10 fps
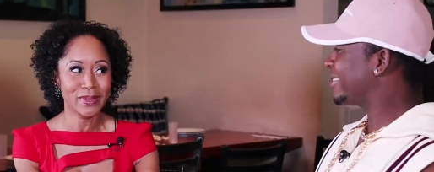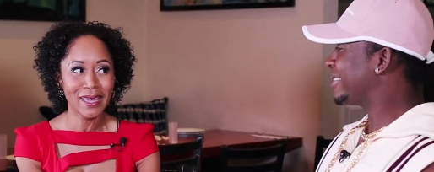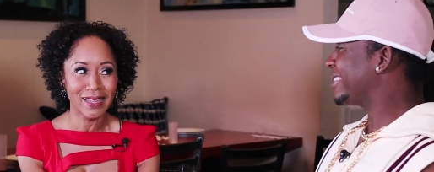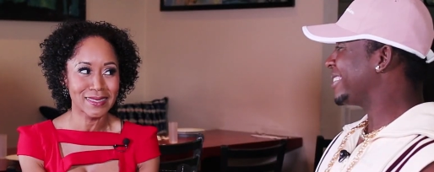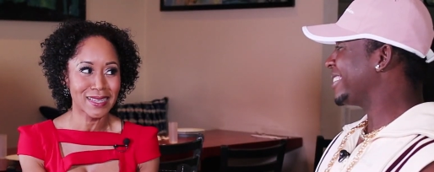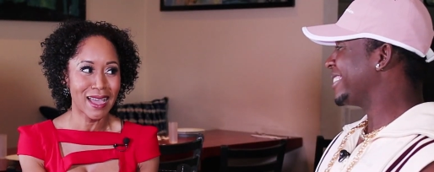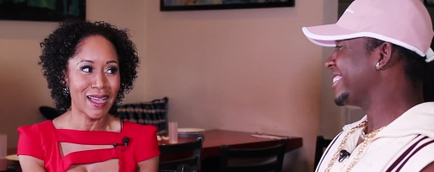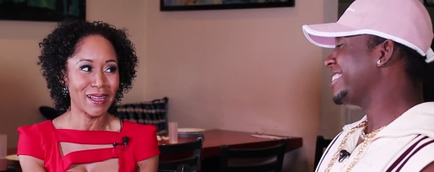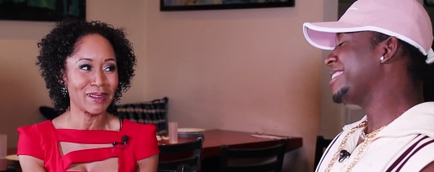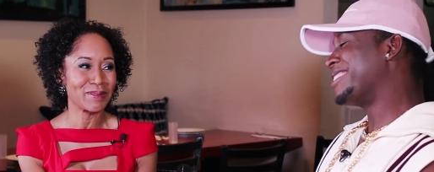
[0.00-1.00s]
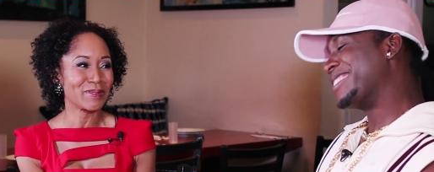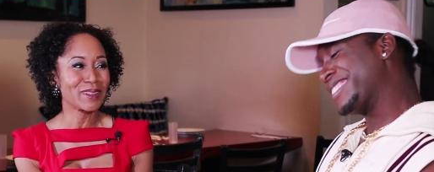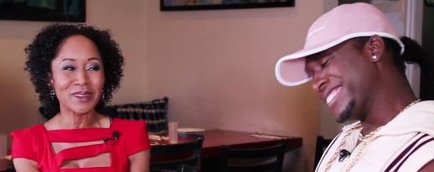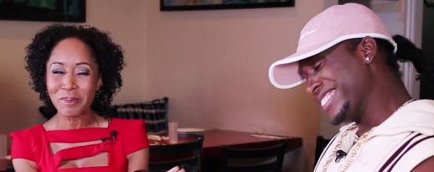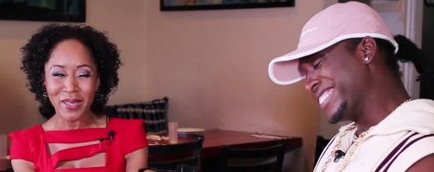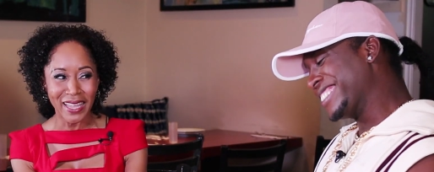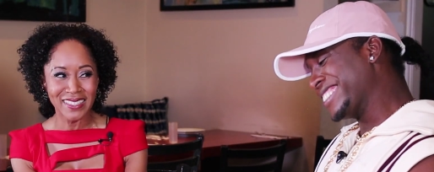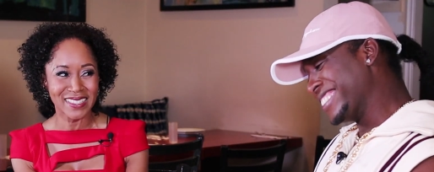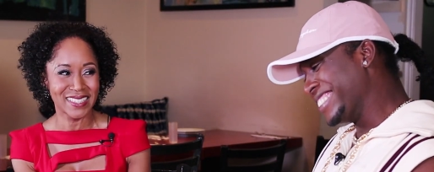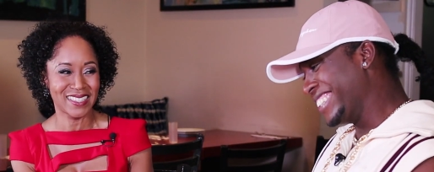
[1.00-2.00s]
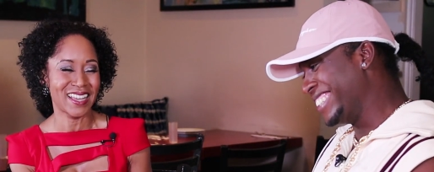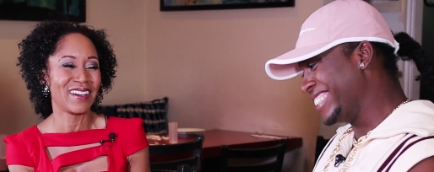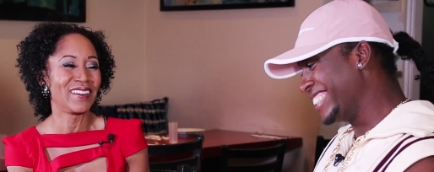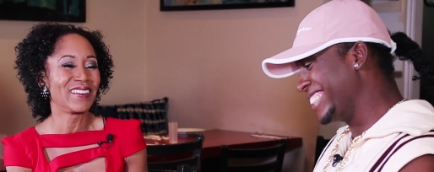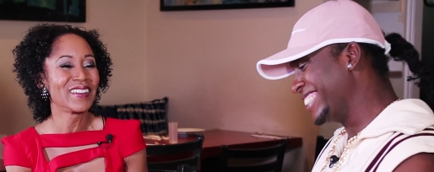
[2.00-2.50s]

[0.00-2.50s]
Speaker 1: we got time. We're gonna pace this out.